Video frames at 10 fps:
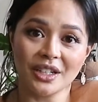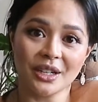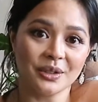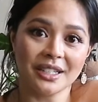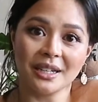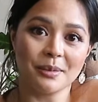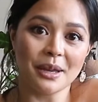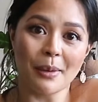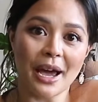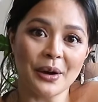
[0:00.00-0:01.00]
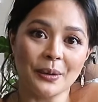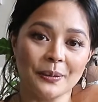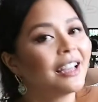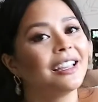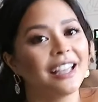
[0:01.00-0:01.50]
video is going to be about?
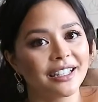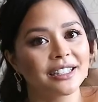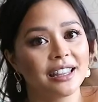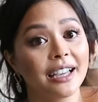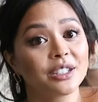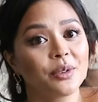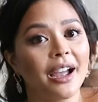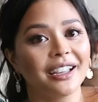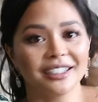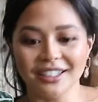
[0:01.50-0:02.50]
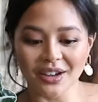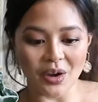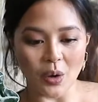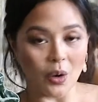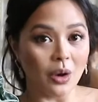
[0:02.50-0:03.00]
Yes, that's right.
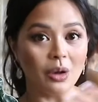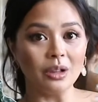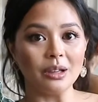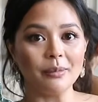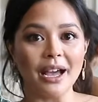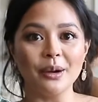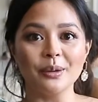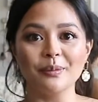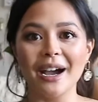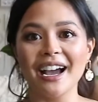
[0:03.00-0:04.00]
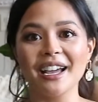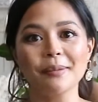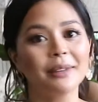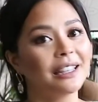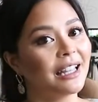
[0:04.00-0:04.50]
All about my
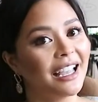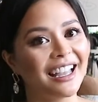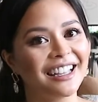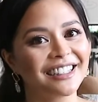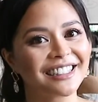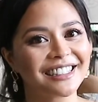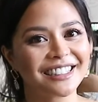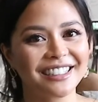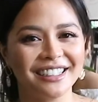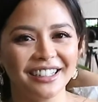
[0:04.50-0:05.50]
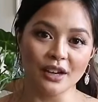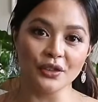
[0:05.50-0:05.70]
plants. A